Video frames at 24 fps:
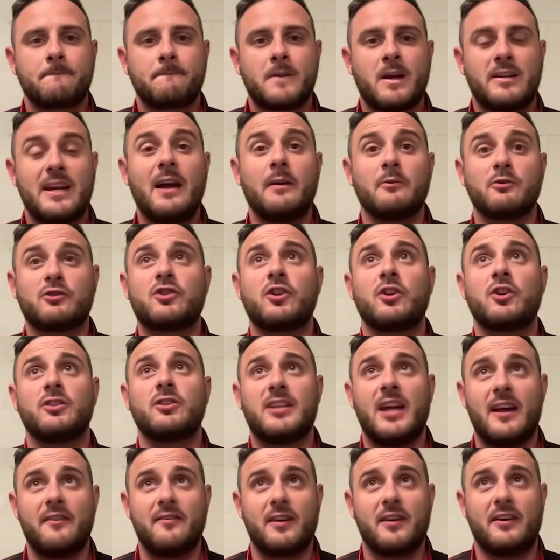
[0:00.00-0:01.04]
Yeah, it was good.
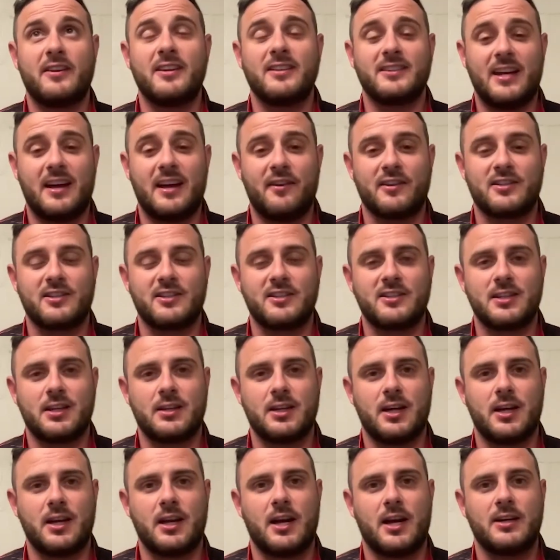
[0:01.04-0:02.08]
Dave, I think Dave actually said
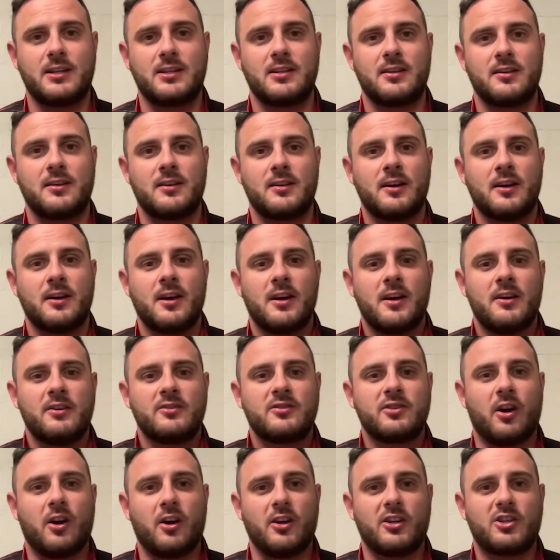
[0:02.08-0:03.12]
that he had
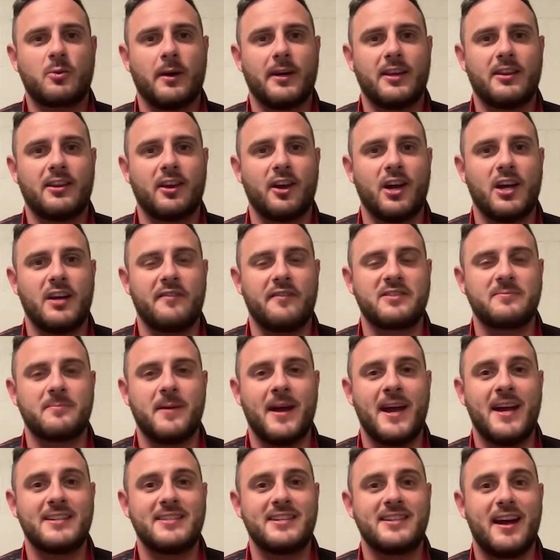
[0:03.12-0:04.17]
sort of 20, 30 of his
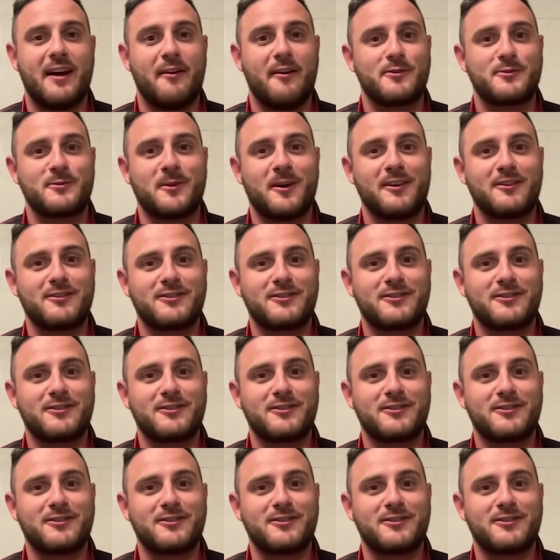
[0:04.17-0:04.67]
mates in there as well.